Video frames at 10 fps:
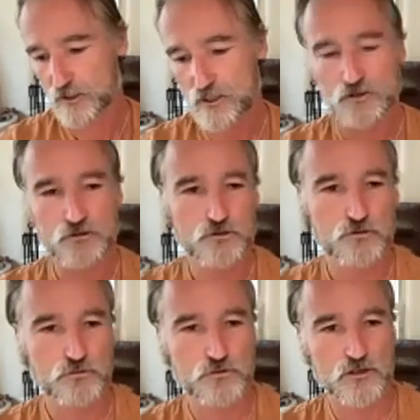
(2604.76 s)
you
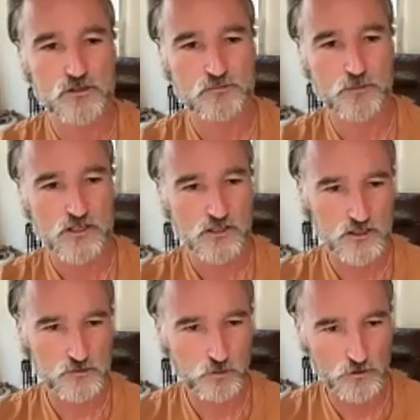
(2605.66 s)
do a
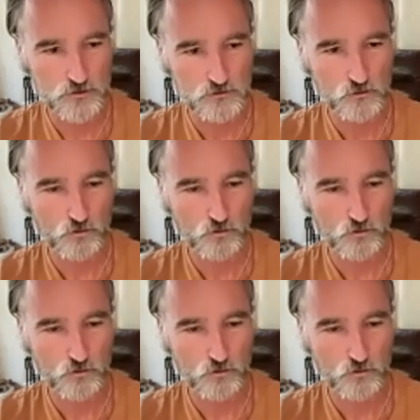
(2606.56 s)
specialized sport